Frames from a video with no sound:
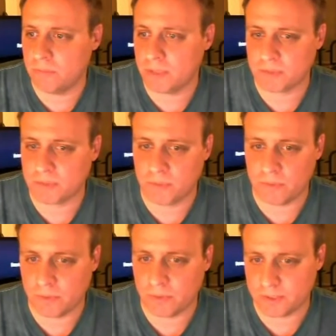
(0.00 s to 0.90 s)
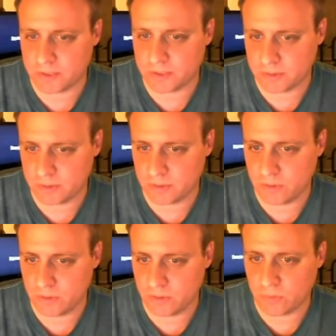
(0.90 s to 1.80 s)
Masoretes,
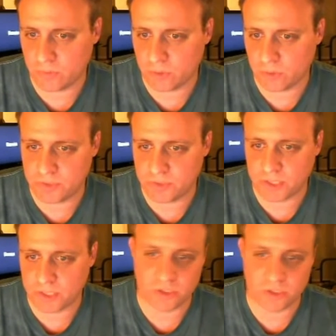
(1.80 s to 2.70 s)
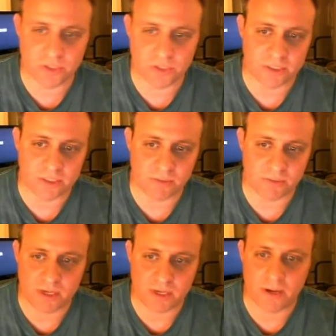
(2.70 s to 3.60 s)
who of course rejected Jesus as a
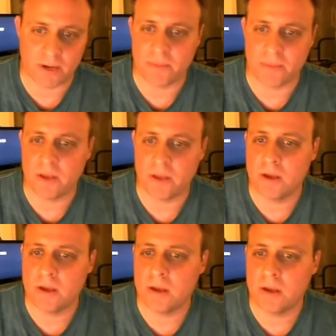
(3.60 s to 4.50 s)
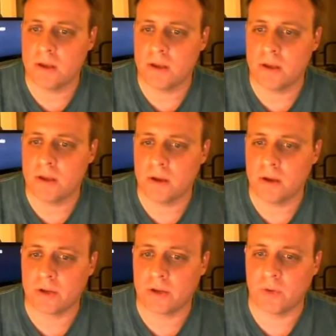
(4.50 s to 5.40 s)
Messiah.
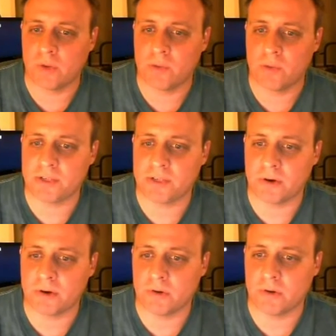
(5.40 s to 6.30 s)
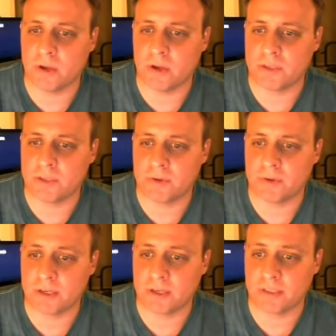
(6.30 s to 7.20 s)
Okay, Wikipedia's article on the
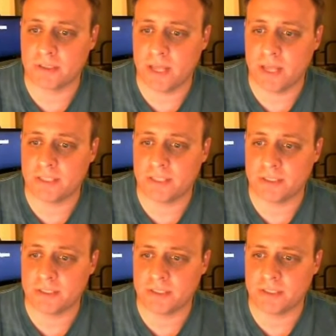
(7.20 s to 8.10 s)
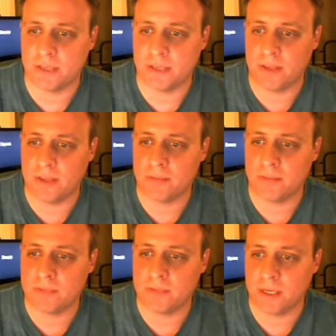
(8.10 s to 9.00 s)
Masoretic text has this to say: the
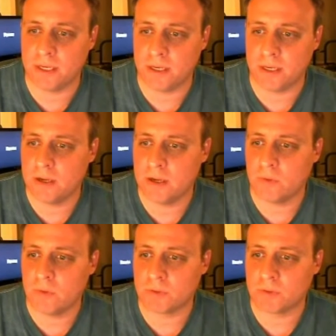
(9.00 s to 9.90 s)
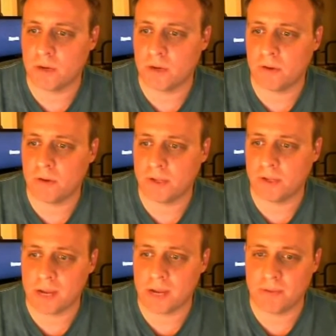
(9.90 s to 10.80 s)
MT was primarily
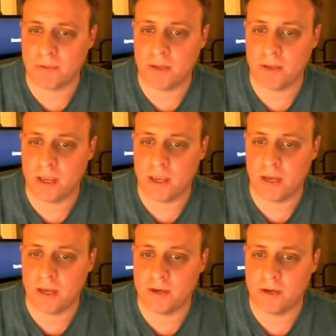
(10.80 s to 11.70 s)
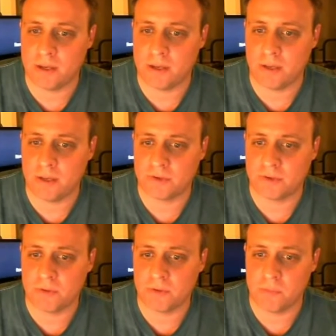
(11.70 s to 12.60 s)
copied, edited, and
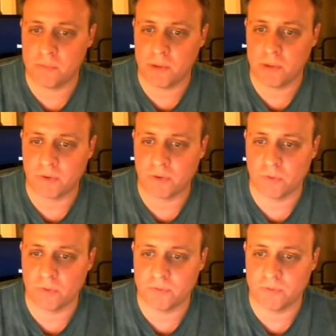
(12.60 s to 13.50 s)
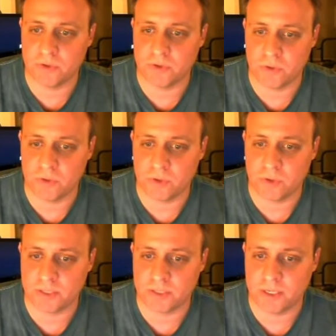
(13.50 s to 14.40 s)
distributed by a group of Jews known
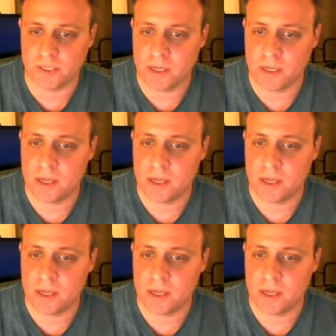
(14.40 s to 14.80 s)
as the